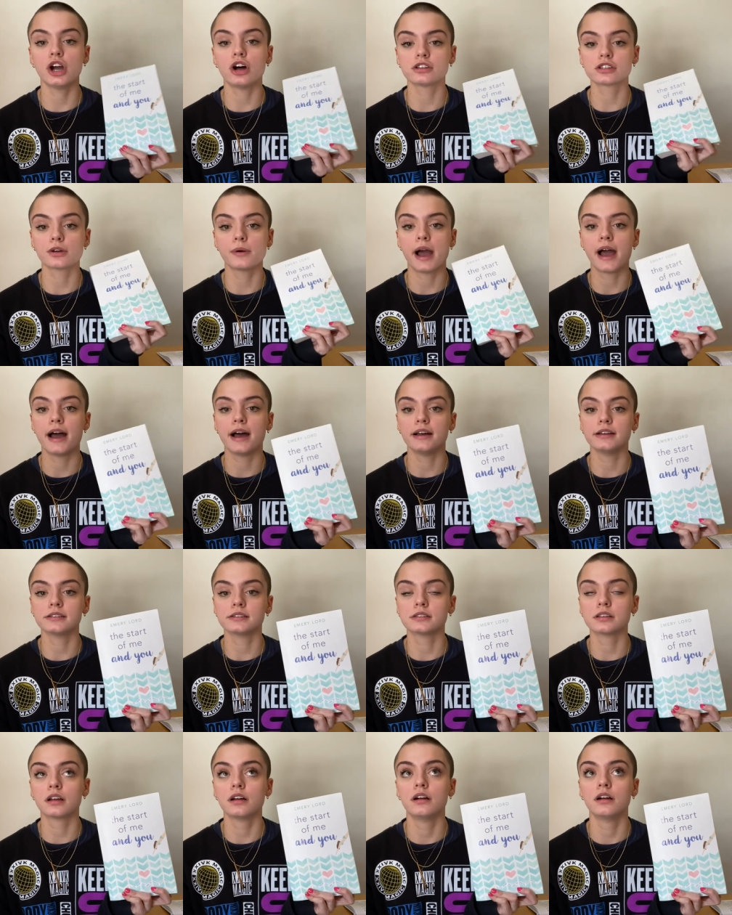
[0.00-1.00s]
also
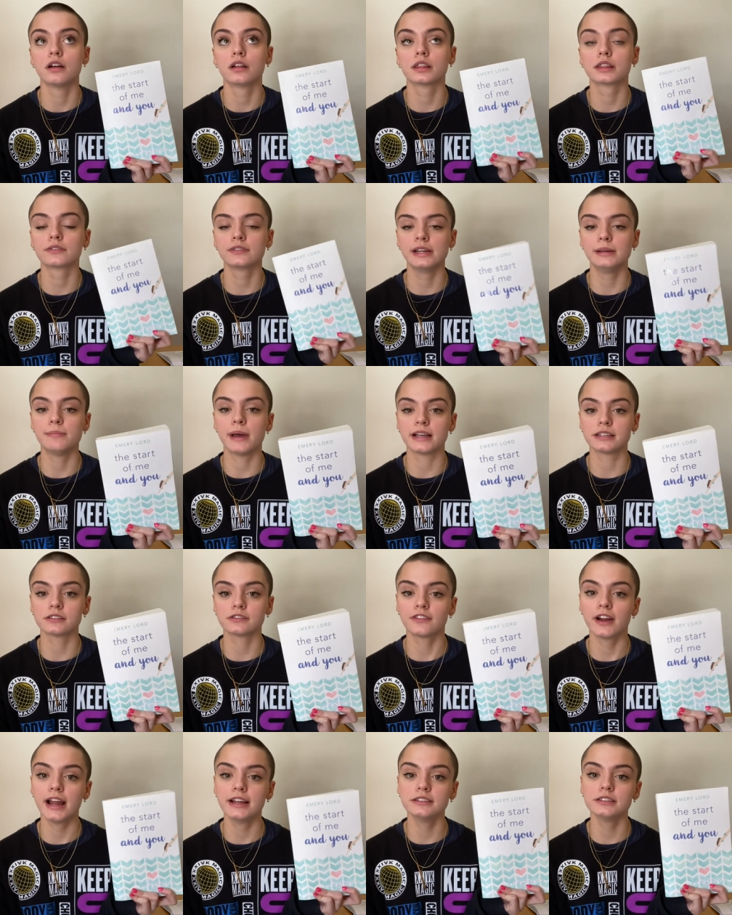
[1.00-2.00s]
has three best
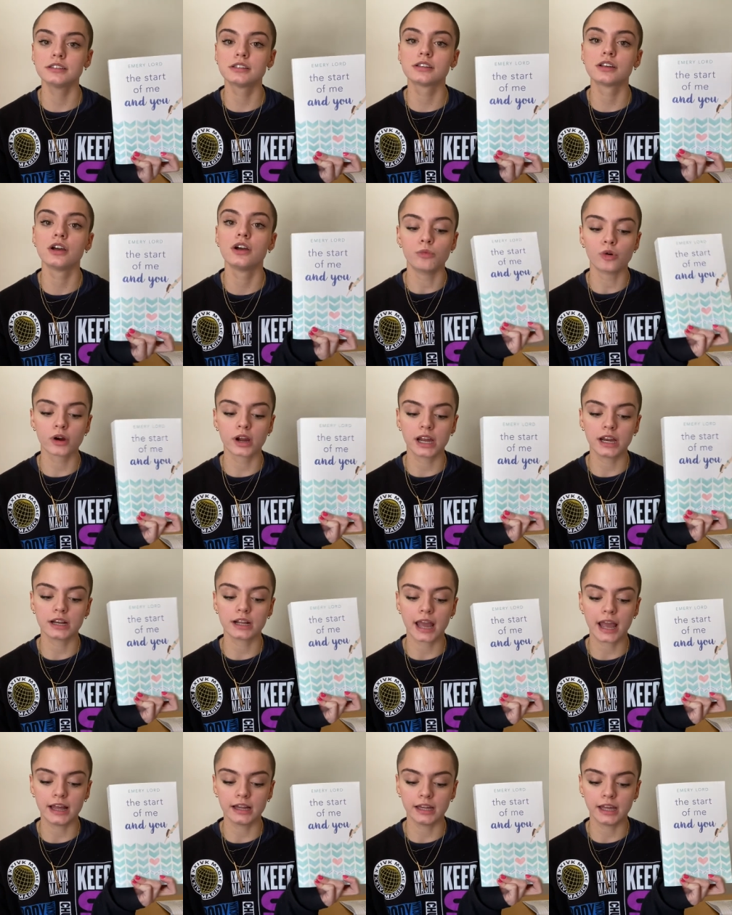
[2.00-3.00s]
friends, Morgan,
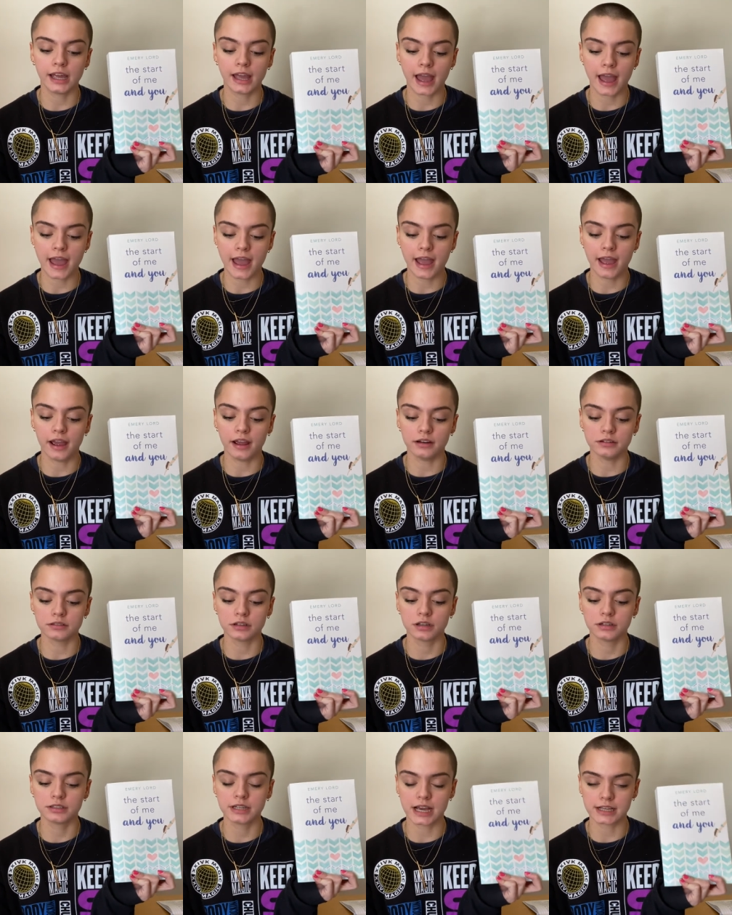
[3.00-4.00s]
Kaylee, and
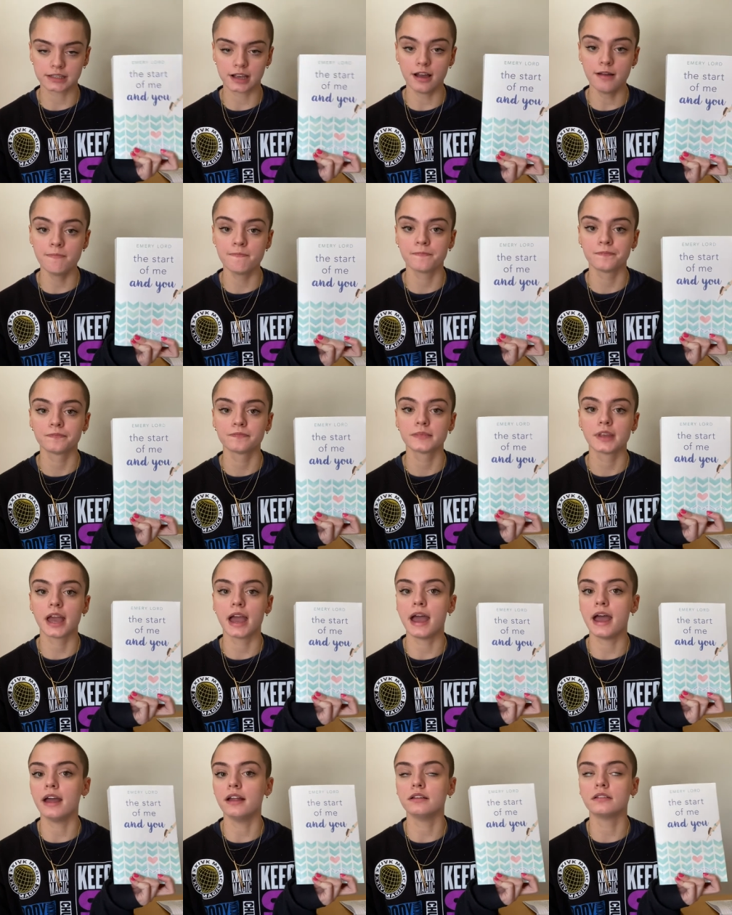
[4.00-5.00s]
Tessa.
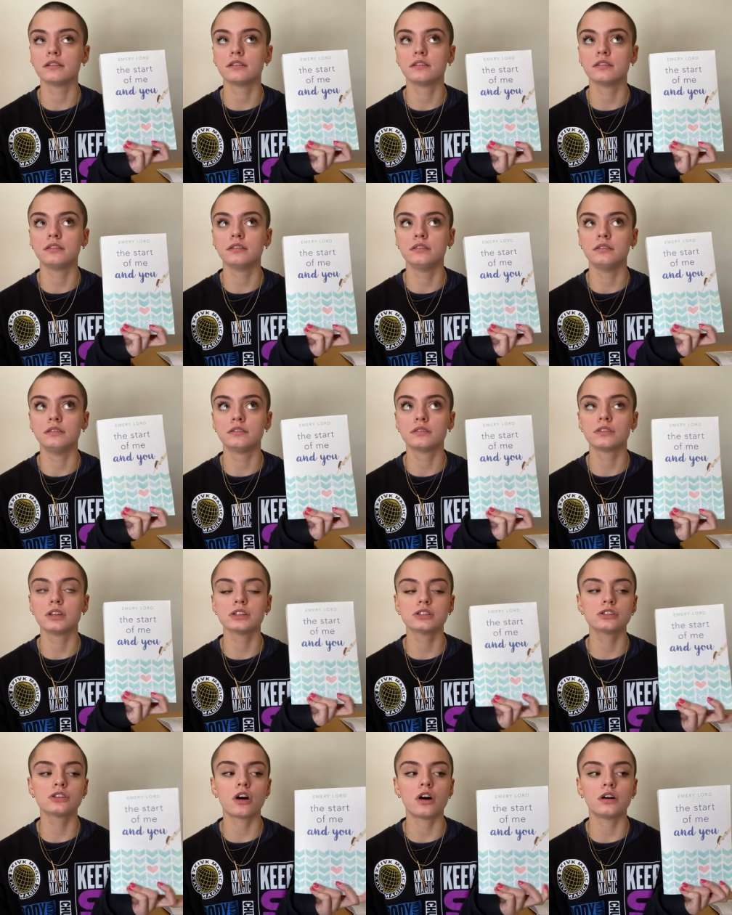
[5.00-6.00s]
And
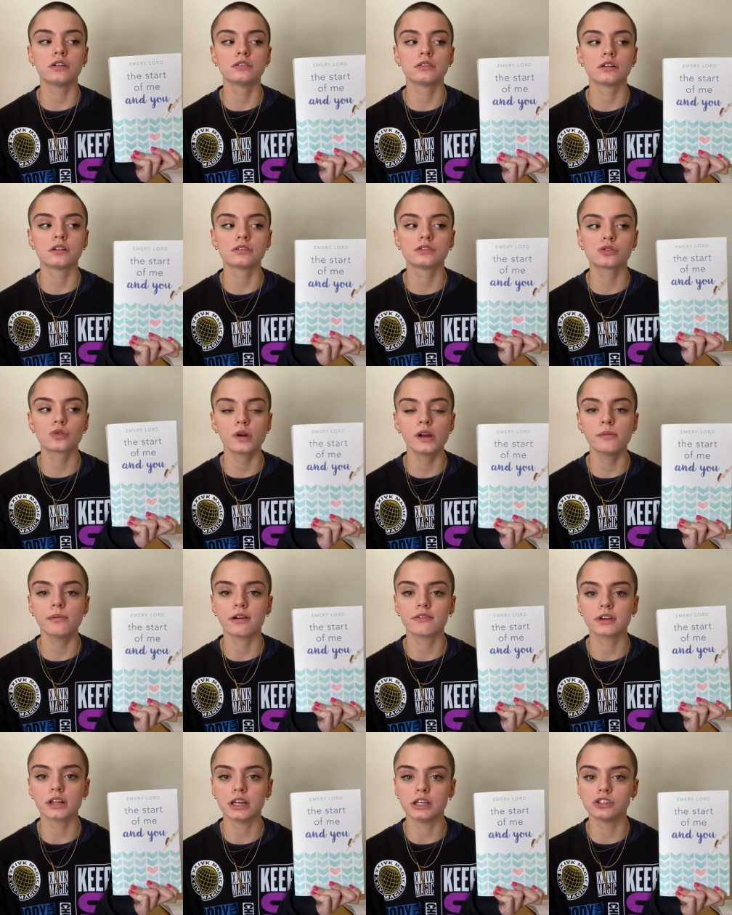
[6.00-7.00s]
this is all a story about
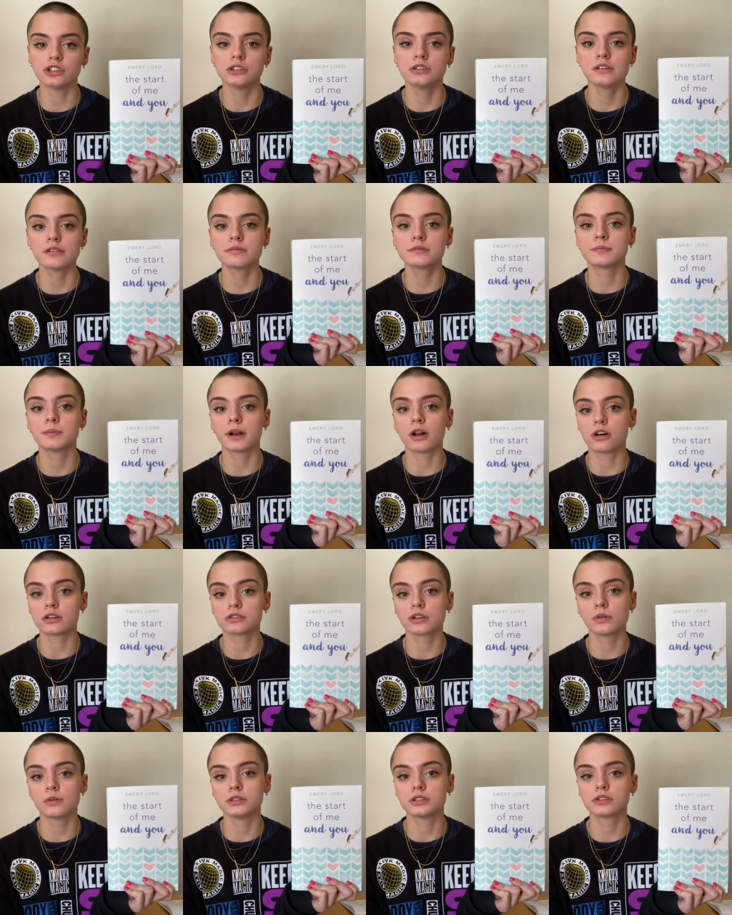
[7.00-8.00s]
relationships, but
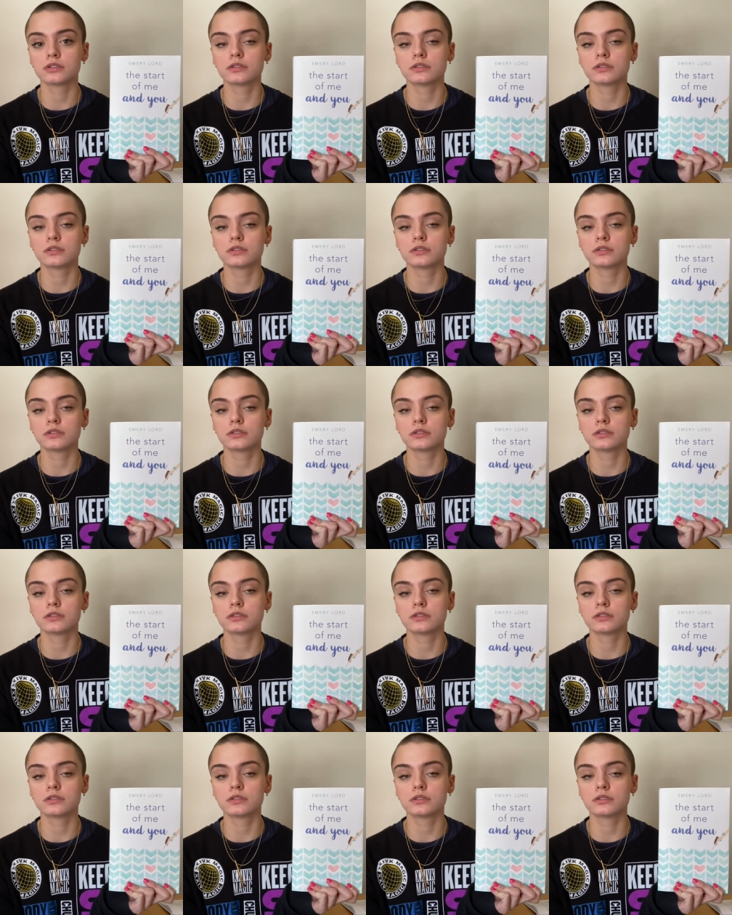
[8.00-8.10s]
also a